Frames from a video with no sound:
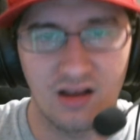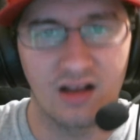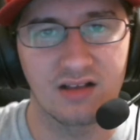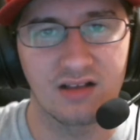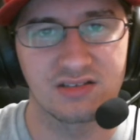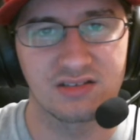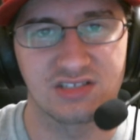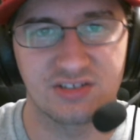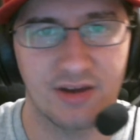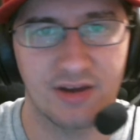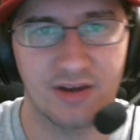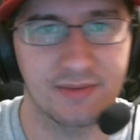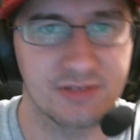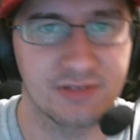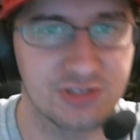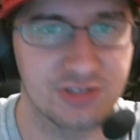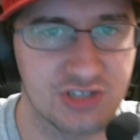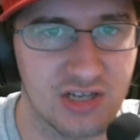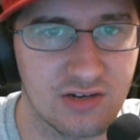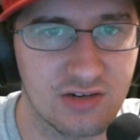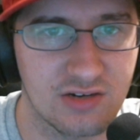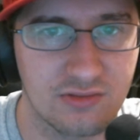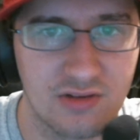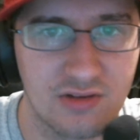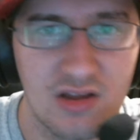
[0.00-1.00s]
subscribe to the
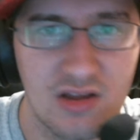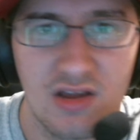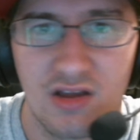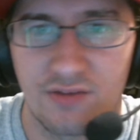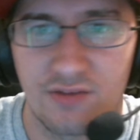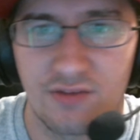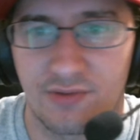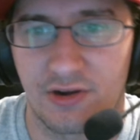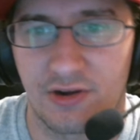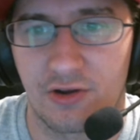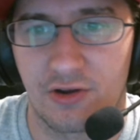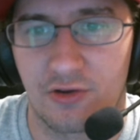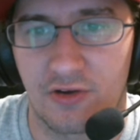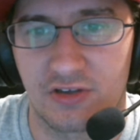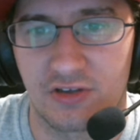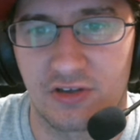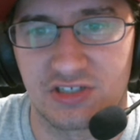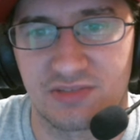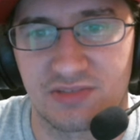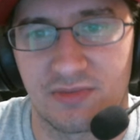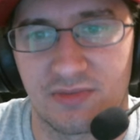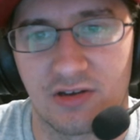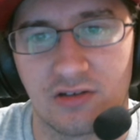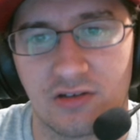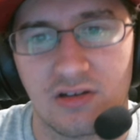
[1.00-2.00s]
channel, ring the
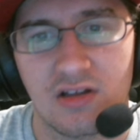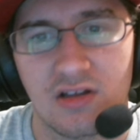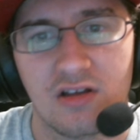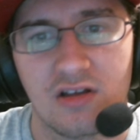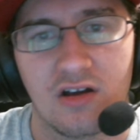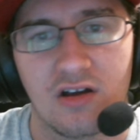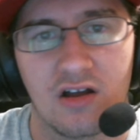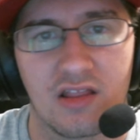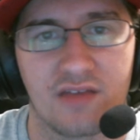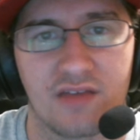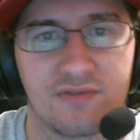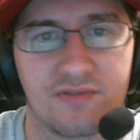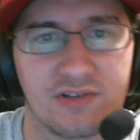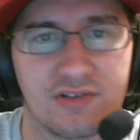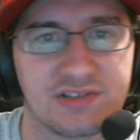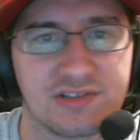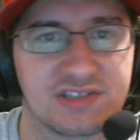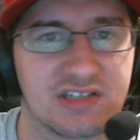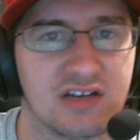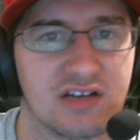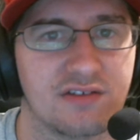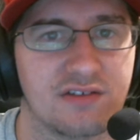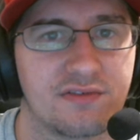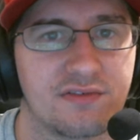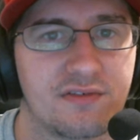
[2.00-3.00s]
notification bell, all that fun
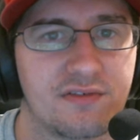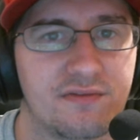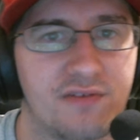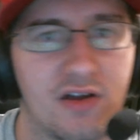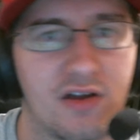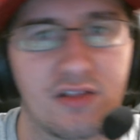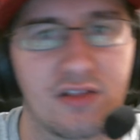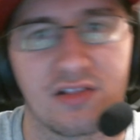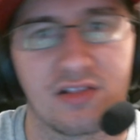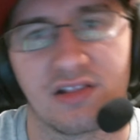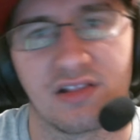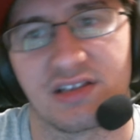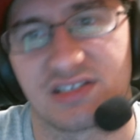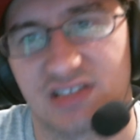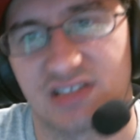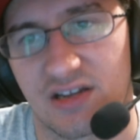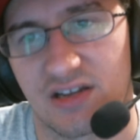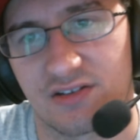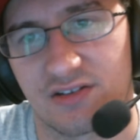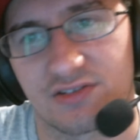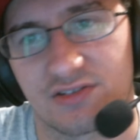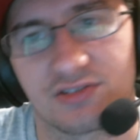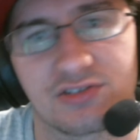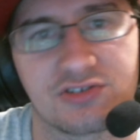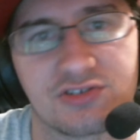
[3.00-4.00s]
stuff. Follow the links
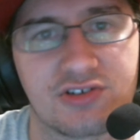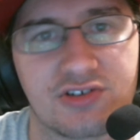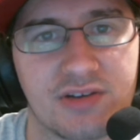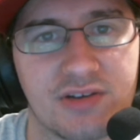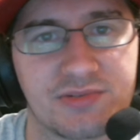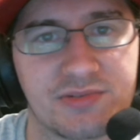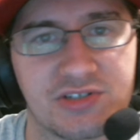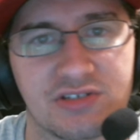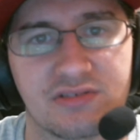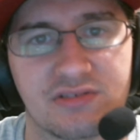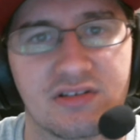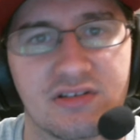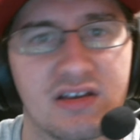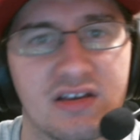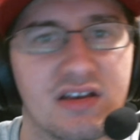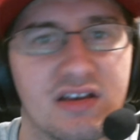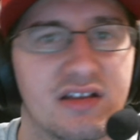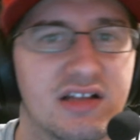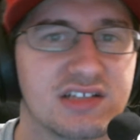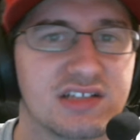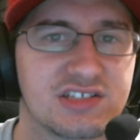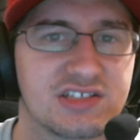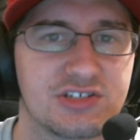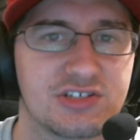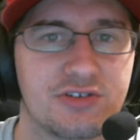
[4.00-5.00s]
down in the description.
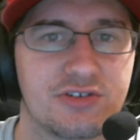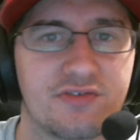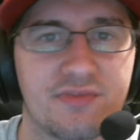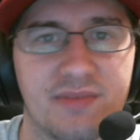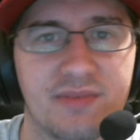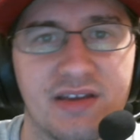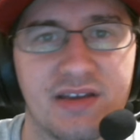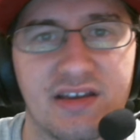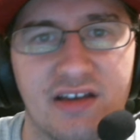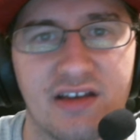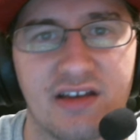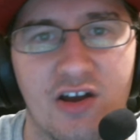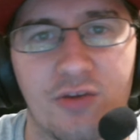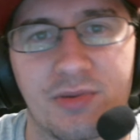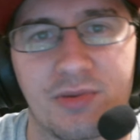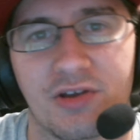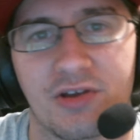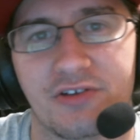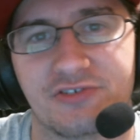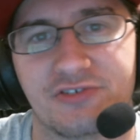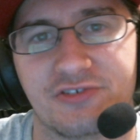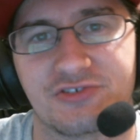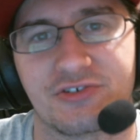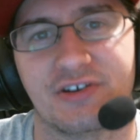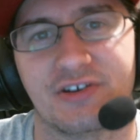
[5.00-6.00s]
That's gonna do it for me. I hope you
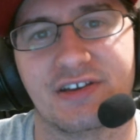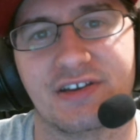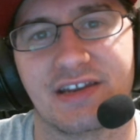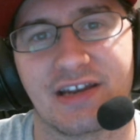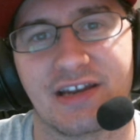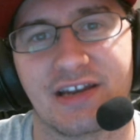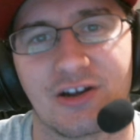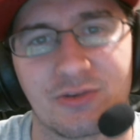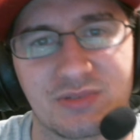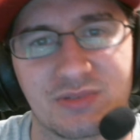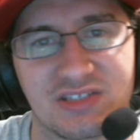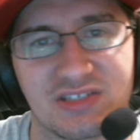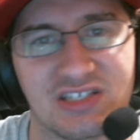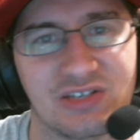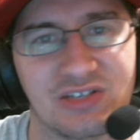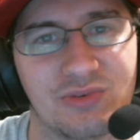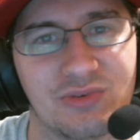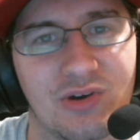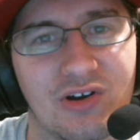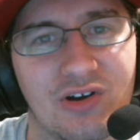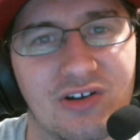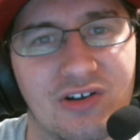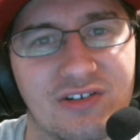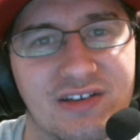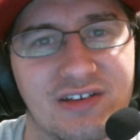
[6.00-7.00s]
all enjoyed, and I hope to see you
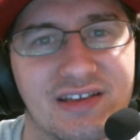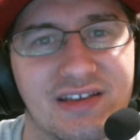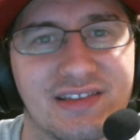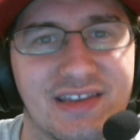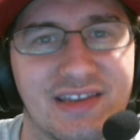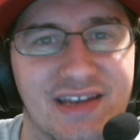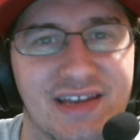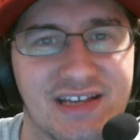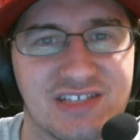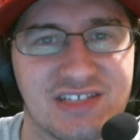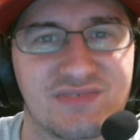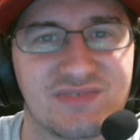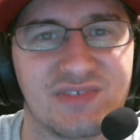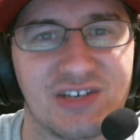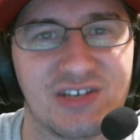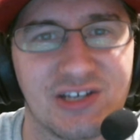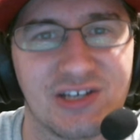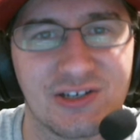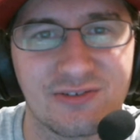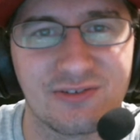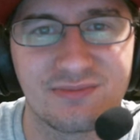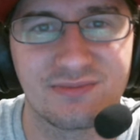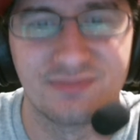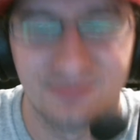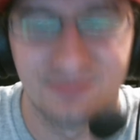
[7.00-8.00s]
all in the next
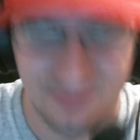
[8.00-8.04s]
video.